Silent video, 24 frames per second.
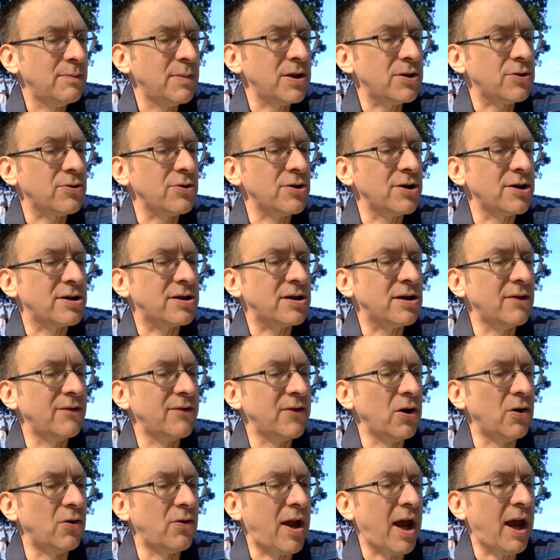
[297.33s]
Mr.
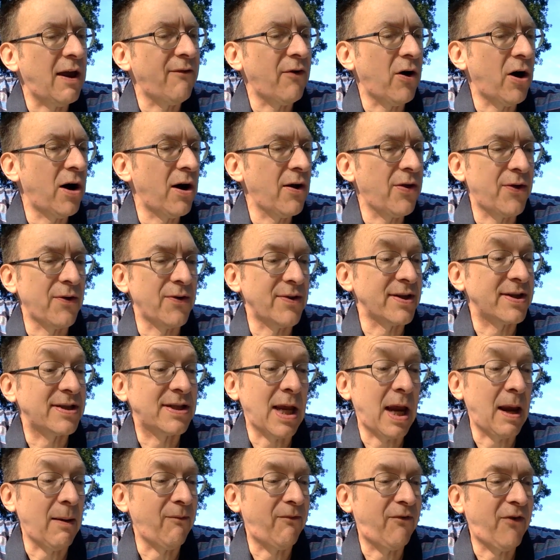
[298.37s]
DeSilvio gave Arthur the
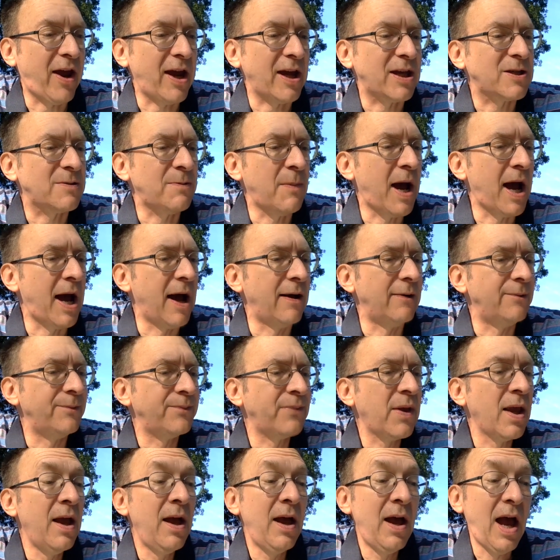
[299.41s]
same fake smile.
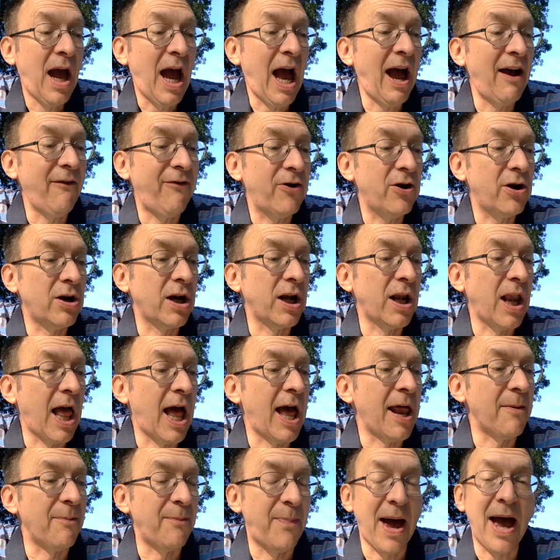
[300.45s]
I've heard a
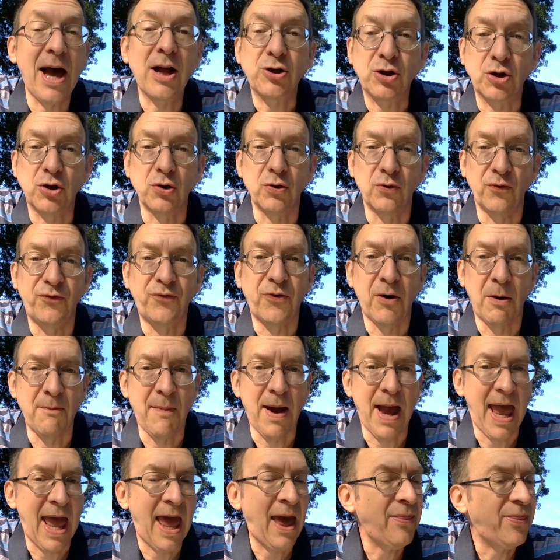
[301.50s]
lot about you
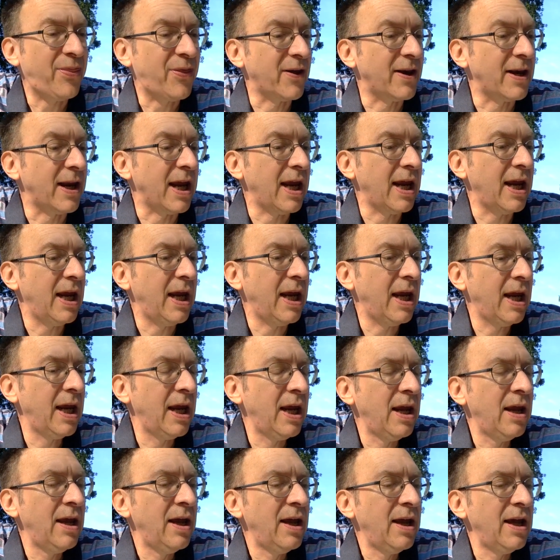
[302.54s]
from Anthony.
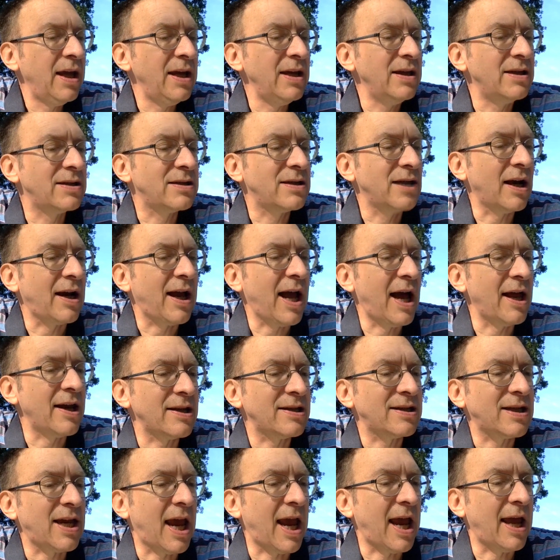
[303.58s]
He stuck
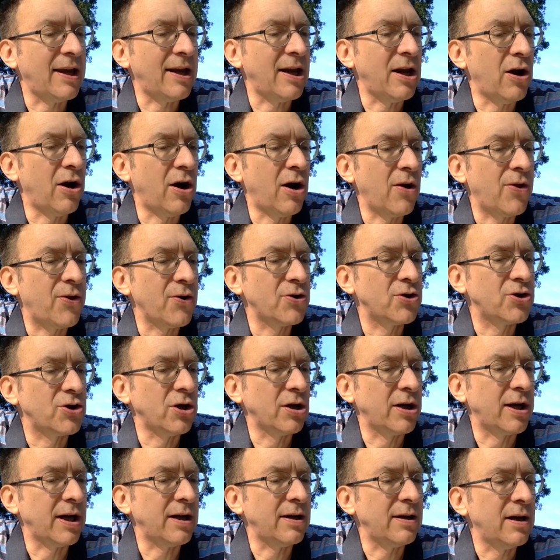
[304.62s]
his hand and Arthur
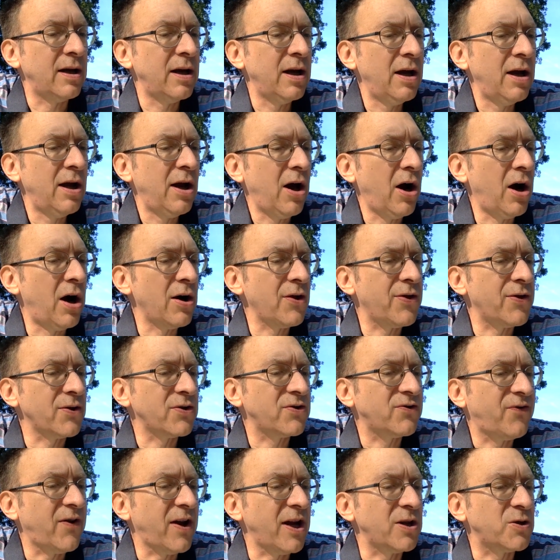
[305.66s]
shook it.
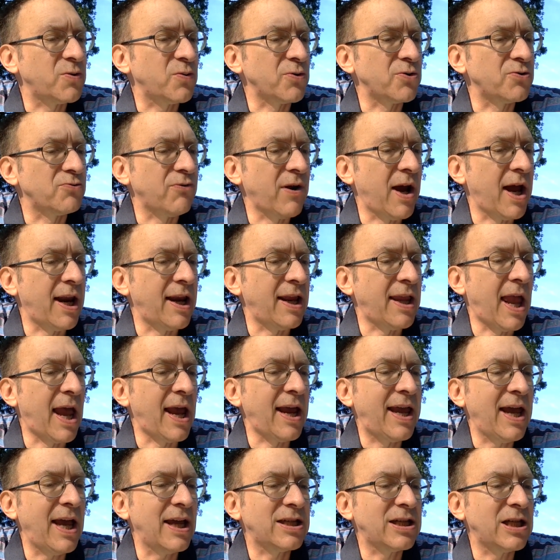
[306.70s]
Arthur's face was red, and
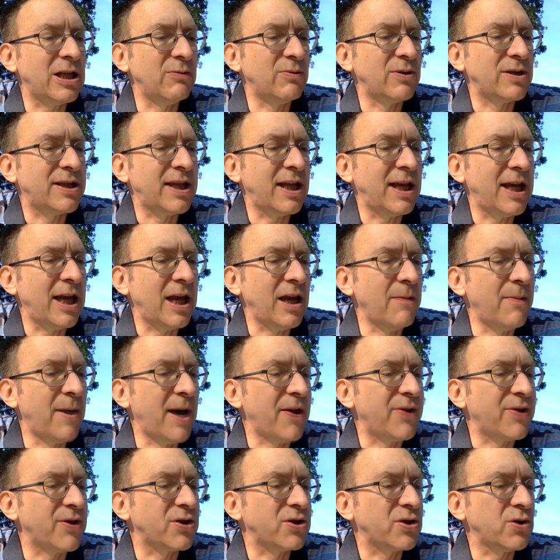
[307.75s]
I guessed he was thinking
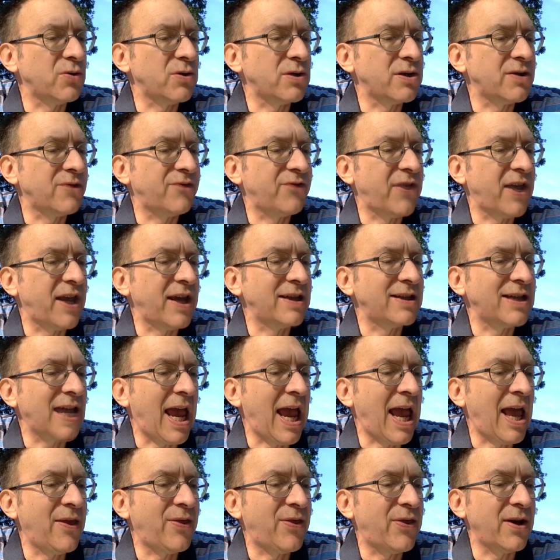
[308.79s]
about the sorts of things
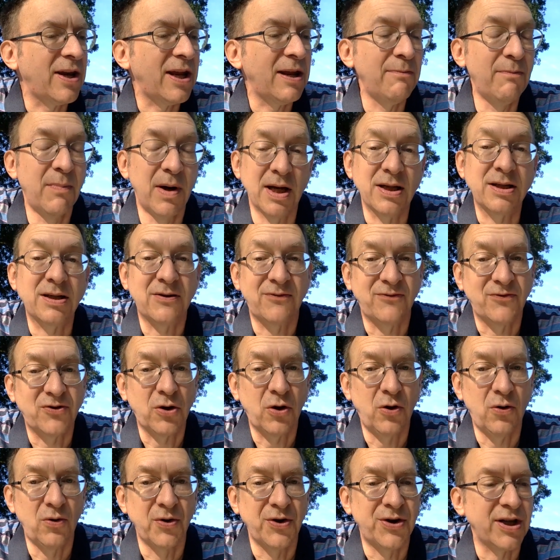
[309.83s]
Anthony must have
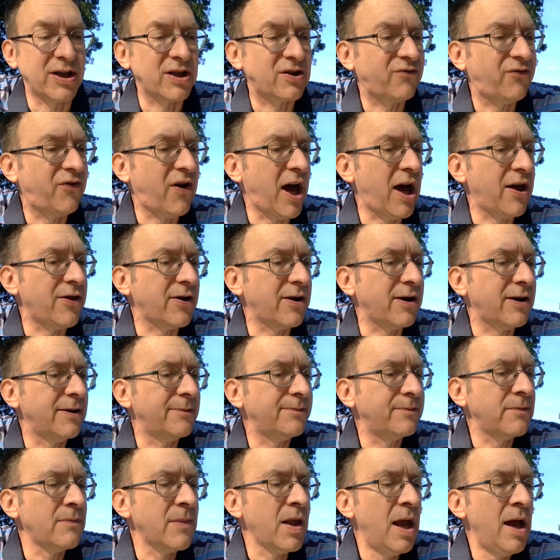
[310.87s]
told his father.
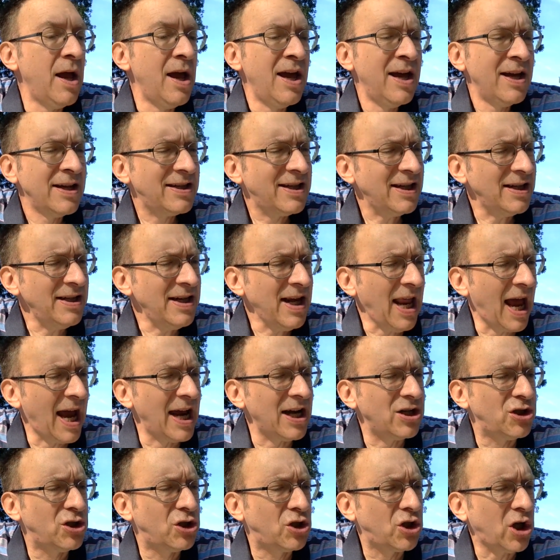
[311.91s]
"Didn't
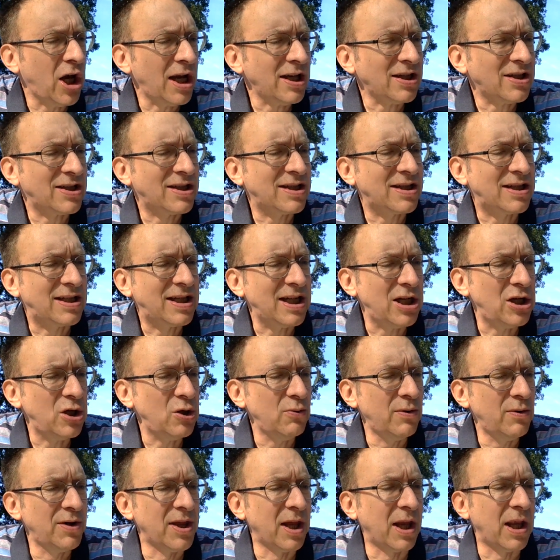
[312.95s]
I just see
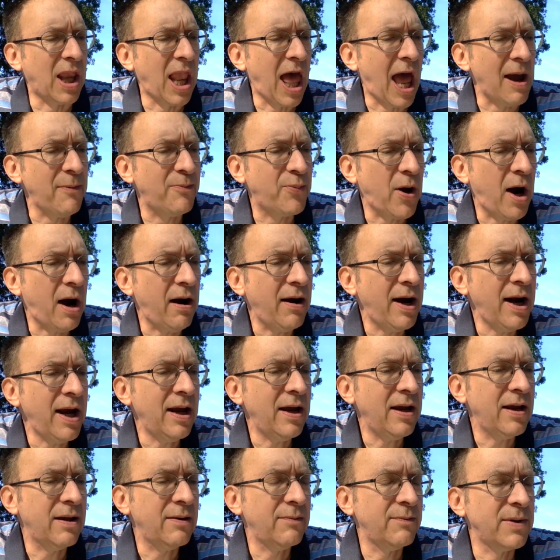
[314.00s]
you in the library?"
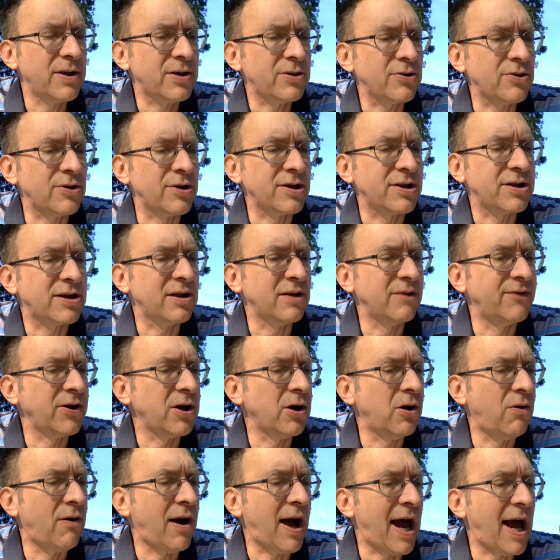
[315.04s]
Mr.
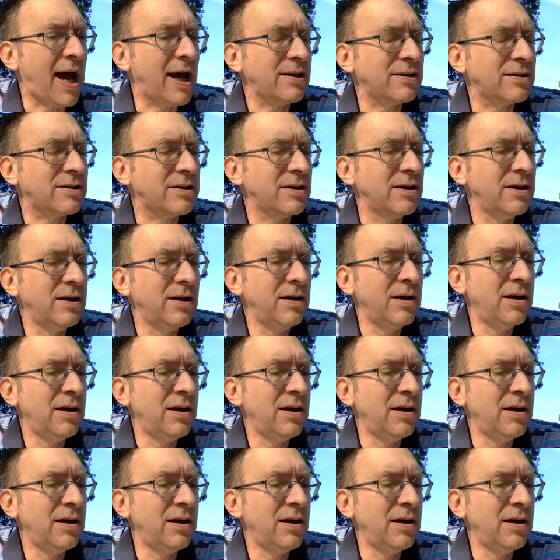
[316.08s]
DeSilvio asked.